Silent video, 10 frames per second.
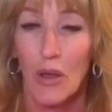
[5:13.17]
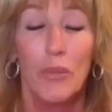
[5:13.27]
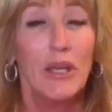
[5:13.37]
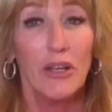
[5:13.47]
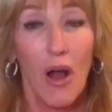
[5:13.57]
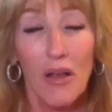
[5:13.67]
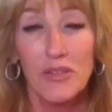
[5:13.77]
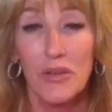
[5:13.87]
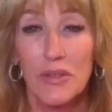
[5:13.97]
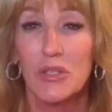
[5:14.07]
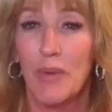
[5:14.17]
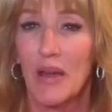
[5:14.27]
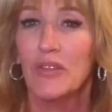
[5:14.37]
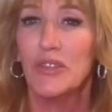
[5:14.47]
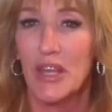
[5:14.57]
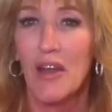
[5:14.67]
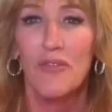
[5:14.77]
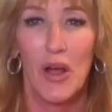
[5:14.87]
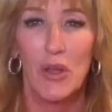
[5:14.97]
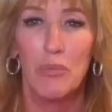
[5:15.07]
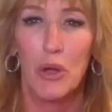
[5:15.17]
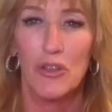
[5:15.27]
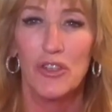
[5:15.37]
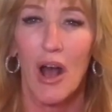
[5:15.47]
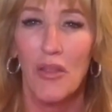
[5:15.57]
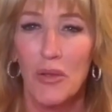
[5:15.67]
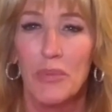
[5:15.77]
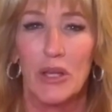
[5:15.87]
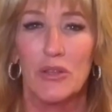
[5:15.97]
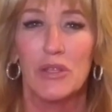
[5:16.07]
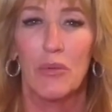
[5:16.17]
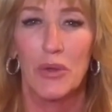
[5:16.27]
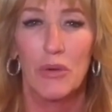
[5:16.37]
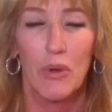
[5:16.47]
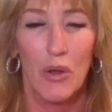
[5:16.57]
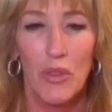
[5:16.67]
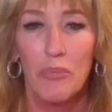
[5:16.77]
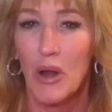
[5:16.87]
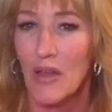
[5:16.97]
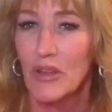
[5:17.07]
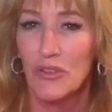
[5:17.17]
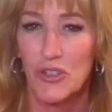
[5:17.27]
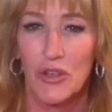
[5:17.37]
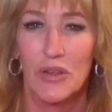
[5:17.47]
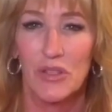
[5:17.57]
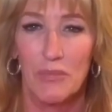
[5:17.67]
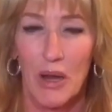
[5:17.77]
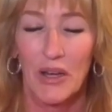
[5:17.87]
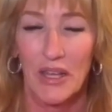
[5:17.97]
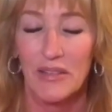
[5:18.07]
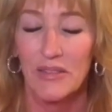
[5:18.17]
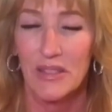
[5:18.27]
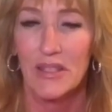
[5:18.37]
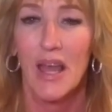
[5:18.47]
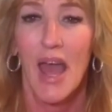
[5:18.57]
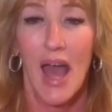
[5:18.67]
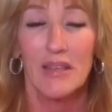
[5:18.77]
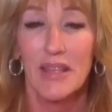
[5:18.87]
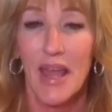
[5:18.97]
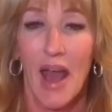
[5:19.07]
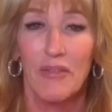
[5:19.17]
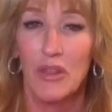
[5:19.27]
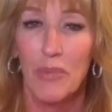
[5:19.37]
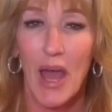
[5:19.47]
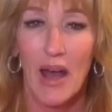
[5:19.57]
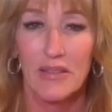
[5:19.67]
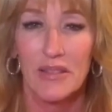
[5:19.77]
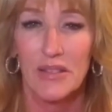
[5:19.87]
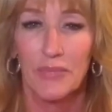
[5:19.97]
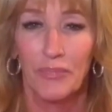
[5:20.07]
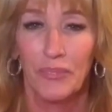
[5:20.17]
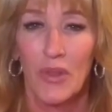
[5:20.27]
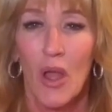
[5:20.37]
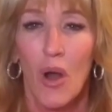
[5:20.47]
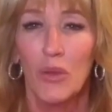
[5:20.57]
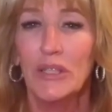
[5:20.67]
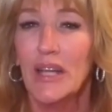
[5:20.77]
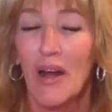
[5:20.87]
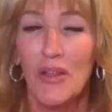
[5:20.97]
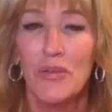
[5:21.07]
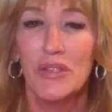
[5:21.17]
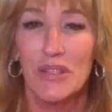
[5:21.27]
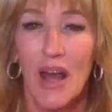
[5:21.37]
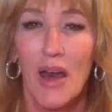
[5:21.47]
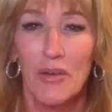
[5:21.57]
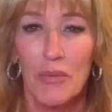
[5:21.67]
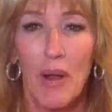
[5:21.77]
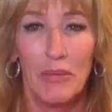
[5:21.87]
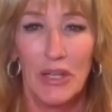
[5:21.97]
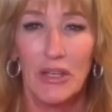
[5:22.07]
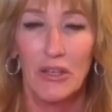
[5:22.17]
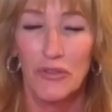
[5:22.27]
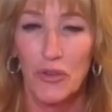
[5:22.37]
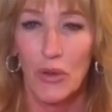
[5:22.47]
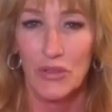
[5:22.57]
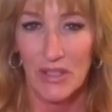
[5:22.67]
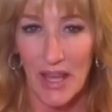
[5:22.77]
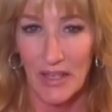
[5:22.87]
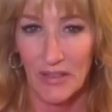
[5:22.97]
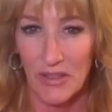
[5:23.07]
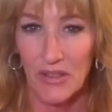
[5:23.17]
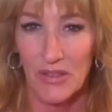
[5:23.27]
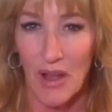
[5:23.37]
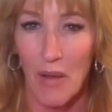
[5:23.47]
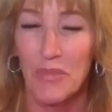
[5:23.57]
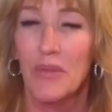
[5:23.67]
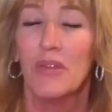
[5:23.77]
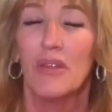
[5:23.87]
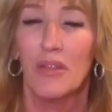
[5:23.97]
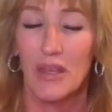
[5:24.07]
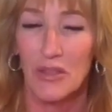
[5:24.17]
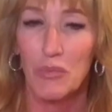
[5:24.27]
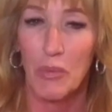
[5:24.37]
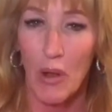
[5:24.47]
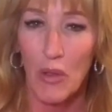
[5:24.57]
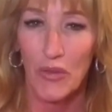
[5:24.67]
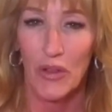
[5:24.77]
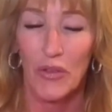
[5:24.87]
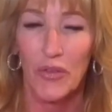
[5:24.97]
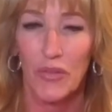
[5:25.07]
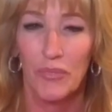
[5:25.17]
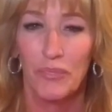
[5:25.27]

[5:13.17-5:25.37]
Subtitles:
We can also expect the DFL to push other bills that would erode the private insurance markets, as they have in the past. Only now there is not a Republican-controlled Senate to stop these proposals.